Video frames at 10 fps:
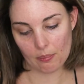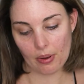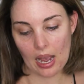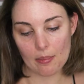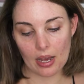
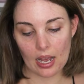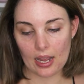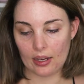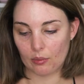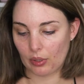Bye
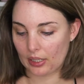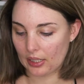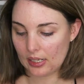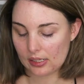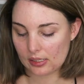Bye
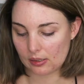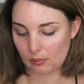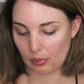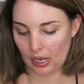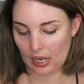Redness
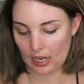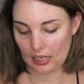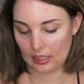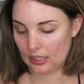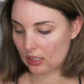
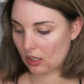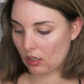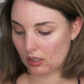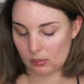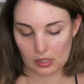by It
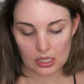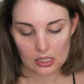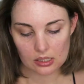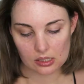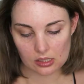
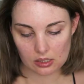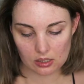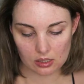Cosmetics.